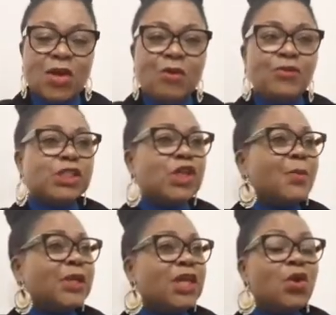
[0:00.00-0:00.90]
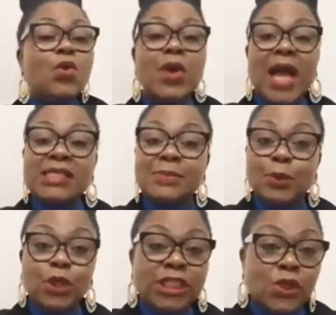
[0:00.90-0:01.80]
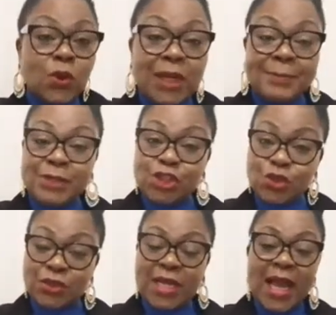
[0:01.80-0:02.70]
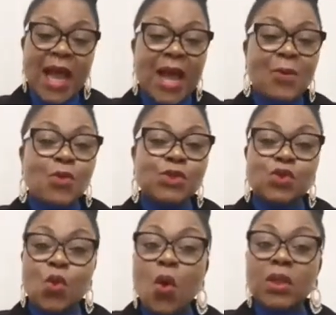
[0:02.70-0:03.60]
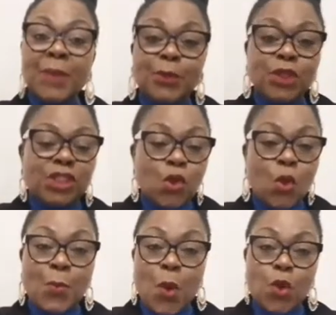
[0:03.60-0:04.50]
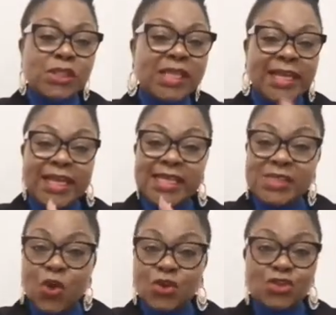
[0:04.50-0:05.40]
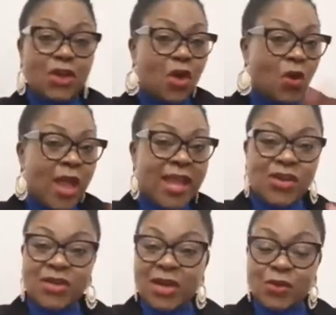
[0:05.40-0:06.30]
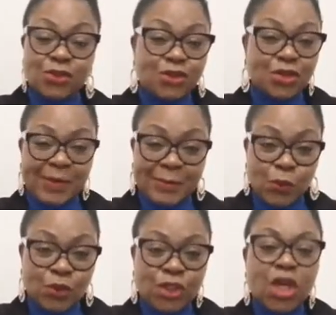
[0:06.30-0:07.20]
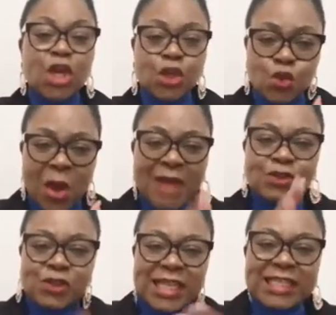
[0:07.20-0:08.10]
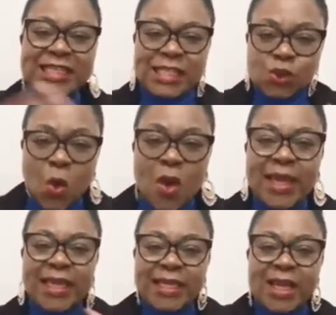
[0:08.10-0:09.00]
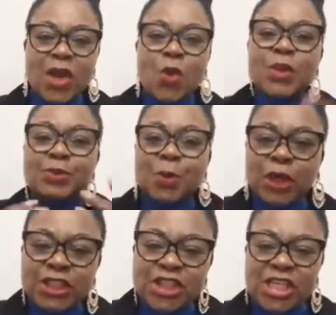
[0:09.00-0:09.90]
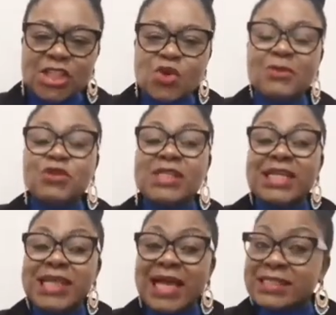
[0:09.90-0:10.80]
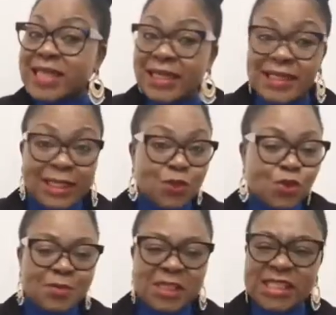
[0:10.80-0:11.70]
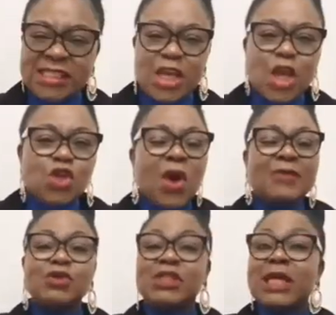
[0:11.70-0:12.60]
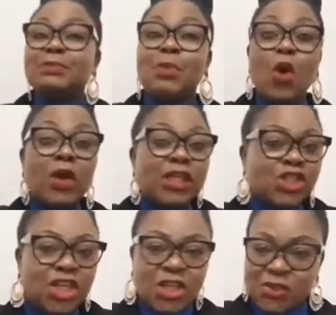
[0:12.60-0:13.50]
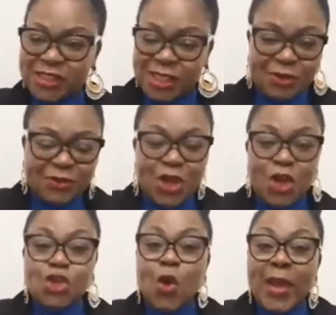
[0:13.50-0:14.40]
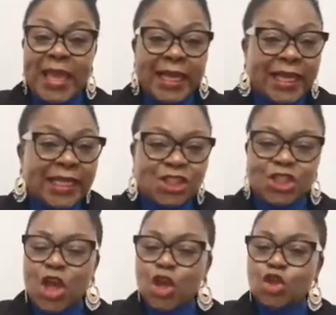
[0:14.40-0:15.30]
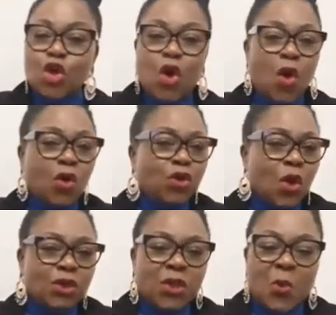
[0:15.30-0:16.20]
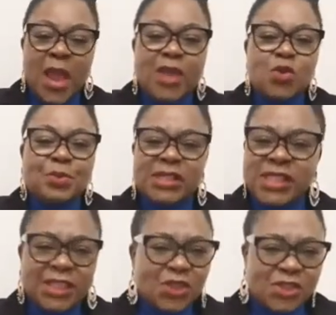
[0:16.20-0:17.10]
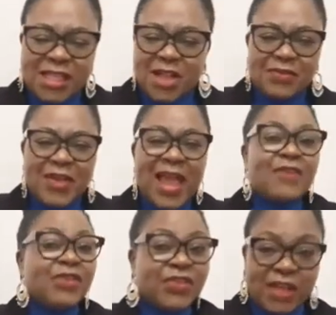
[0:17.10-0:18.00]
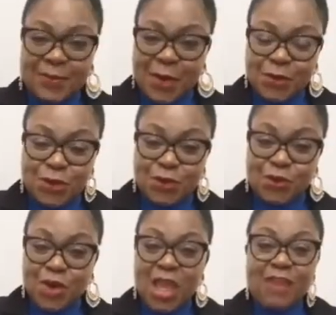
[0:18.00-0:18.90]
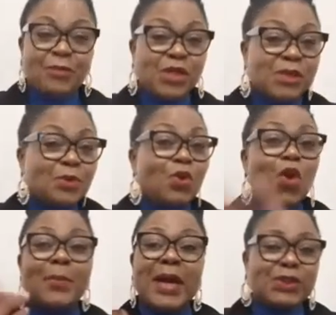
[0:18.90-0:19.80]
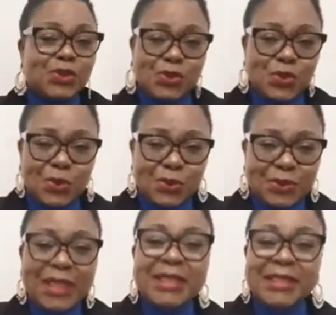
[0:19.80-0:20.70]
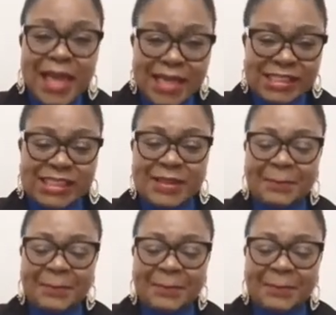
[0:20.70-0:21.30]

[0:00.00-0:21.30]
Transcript: For somebody who has a political ambition and wants to hold a political post in his country or any other country of abode, you have to start networking with politicians. You have to start attending good meetings. You have to start polishing yourself. Your English, the way you present yourself, everything about you. If possible, go back to school. Yes.